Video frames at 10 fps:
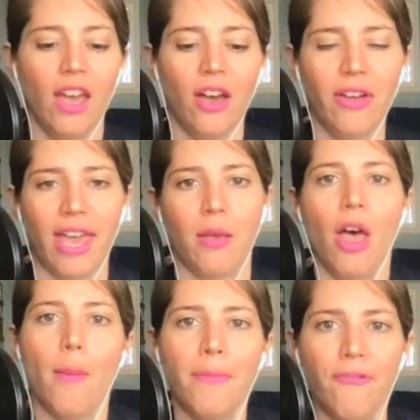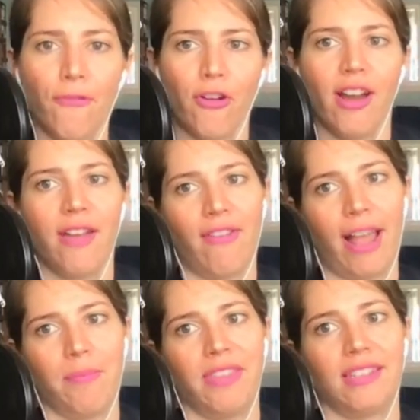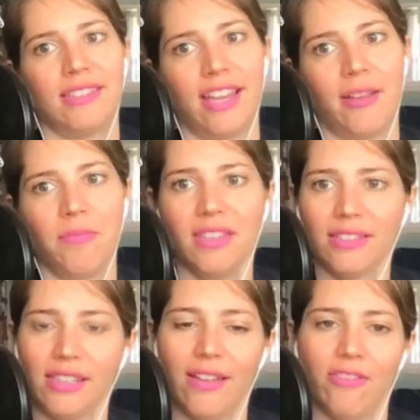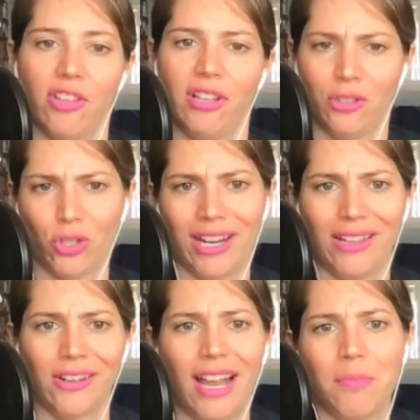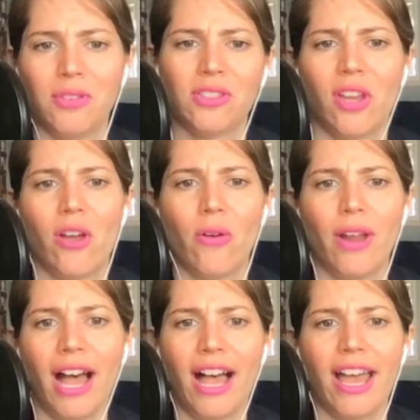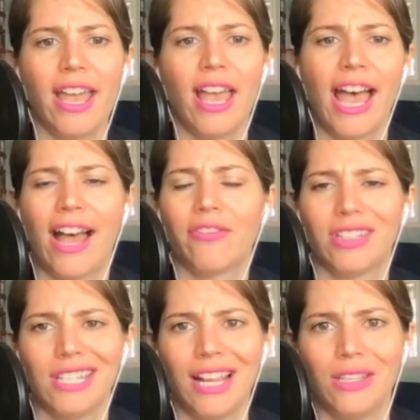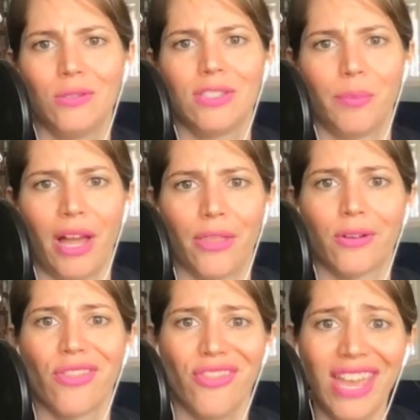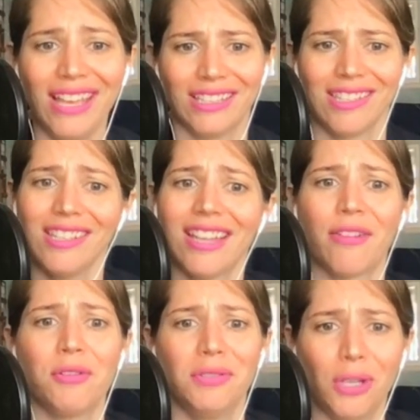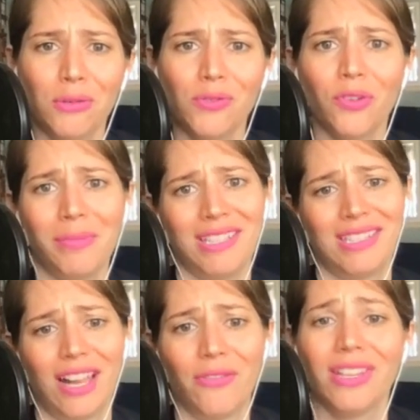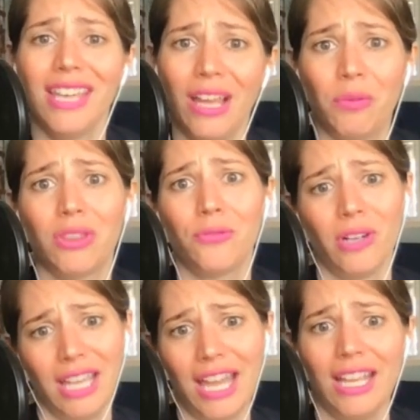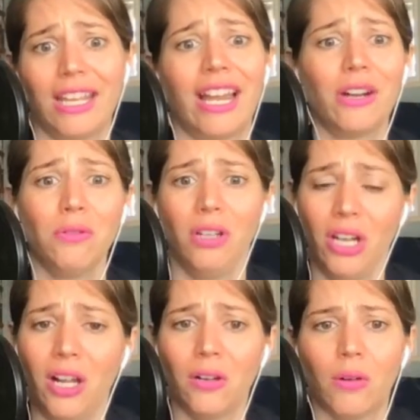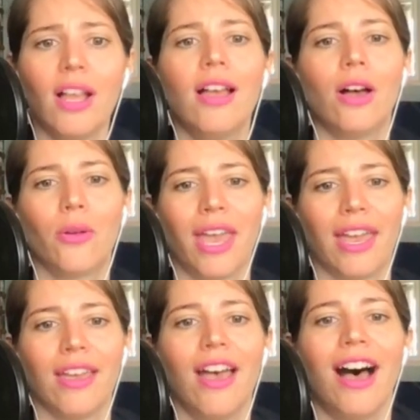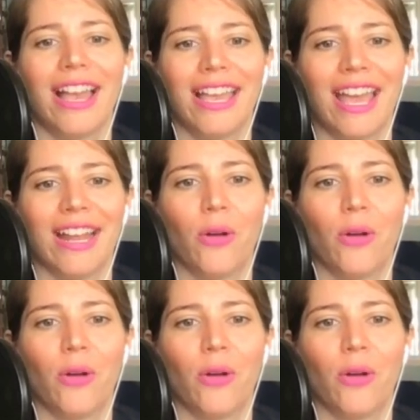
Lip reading: Okay, before I wrap this up, this lovely little trailer episode, I have to tell you some other things, because I wrote notes for myself, again, with the forgetting, and I don't know. Okay, I get it.